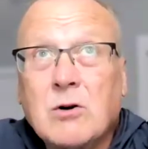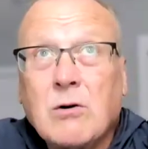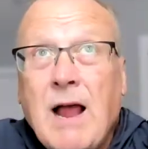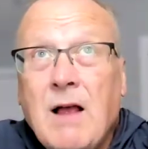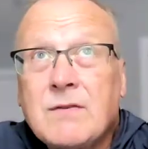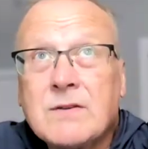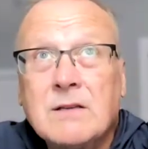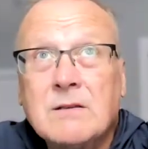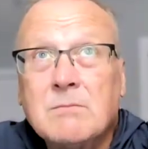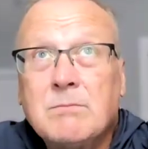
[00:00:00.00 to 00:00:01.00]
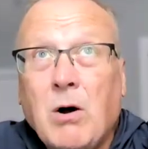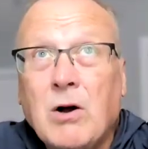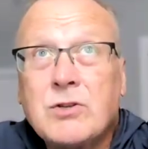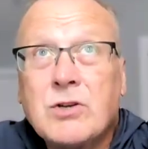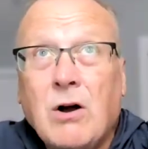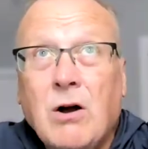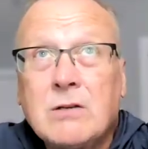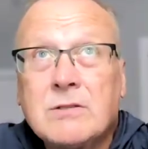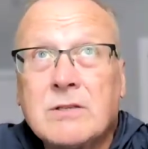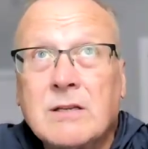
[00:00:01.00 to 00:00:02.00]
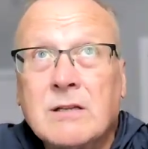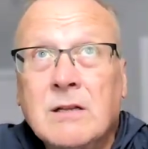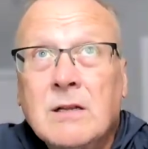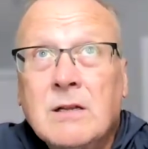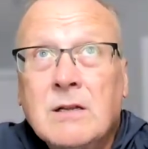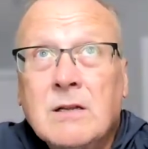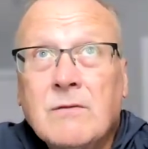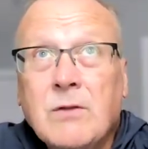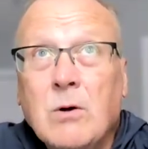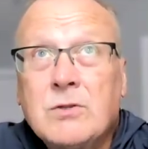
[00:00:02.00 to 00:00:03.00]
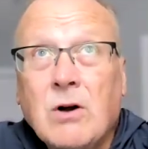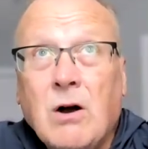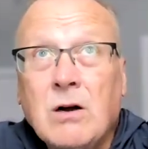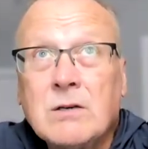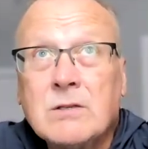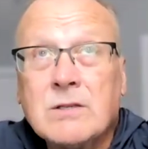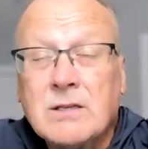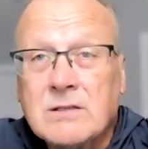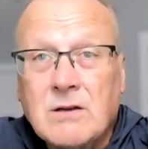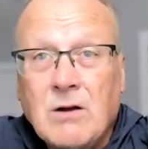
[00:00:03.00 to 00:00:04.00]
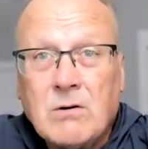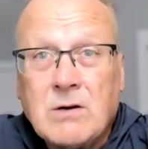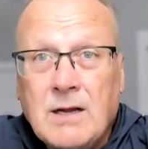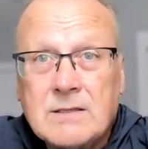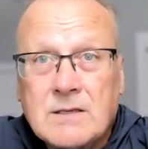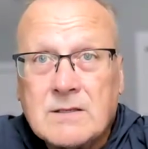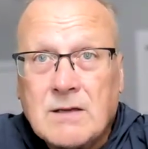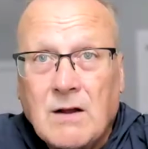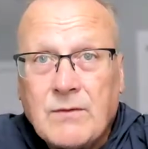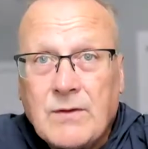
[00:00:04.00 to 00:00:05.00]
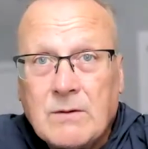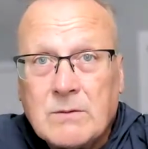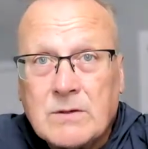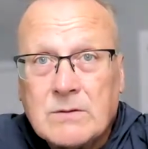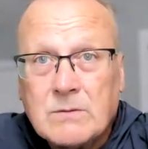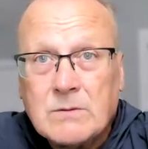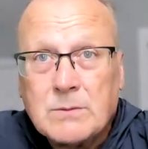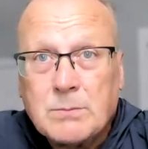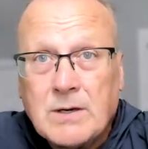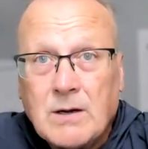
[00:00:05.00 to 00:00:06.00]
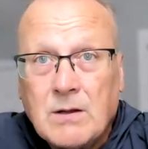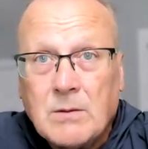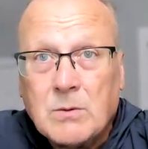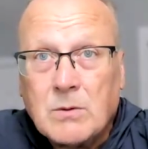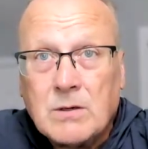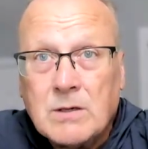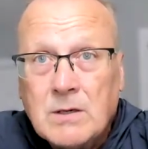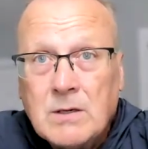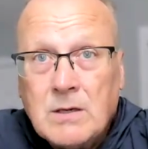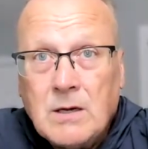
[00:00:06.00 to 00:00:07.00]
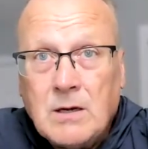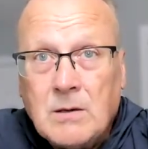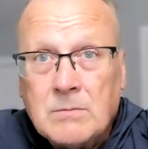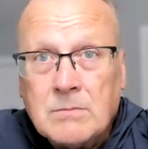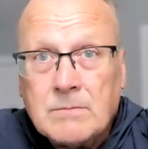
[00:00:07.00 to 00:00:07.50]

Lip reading: graphs and bar charts and flow charts and all kinds of stuff that I was putting on the board. Um,